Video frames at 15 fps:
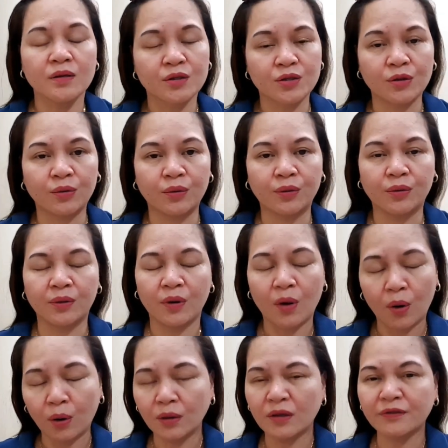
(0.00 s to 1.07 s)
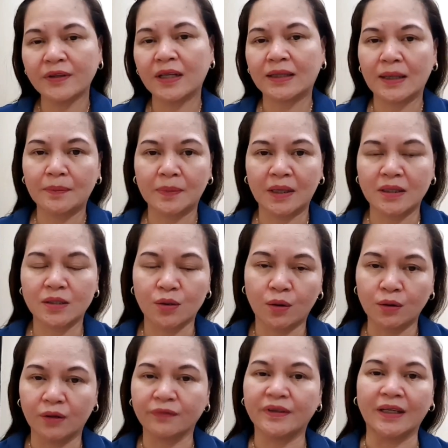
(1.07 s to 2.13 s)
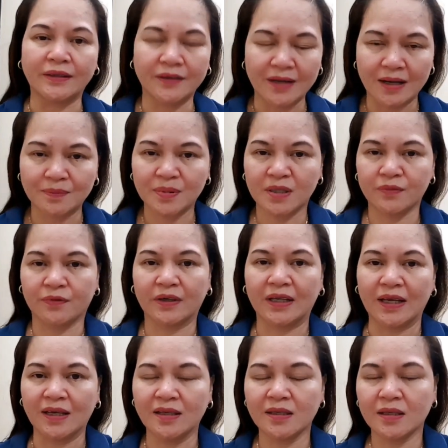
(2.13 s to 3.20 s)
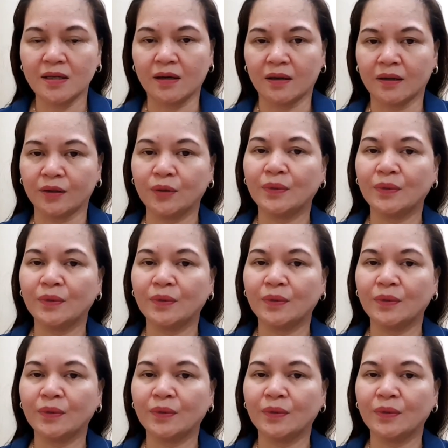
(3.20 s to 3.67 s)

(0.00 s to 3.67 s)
so all of the templates, all of the drafts for the NCR,